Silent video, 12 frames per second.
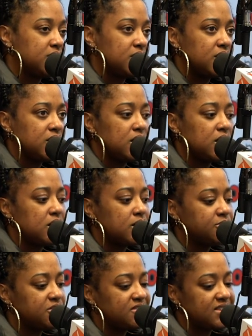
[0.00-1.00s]
Yeah,
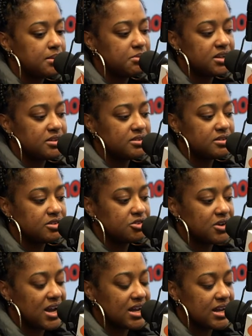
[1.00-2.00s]
um, just naming the, the
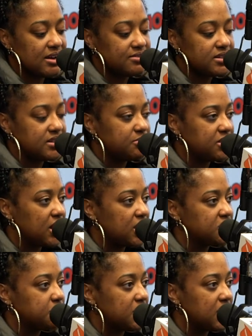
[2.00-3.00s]
track after
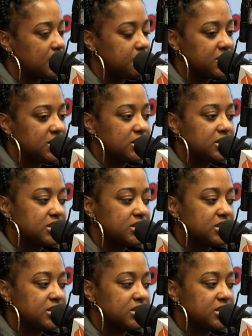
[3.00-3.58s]
Ibtihaj Muhammad and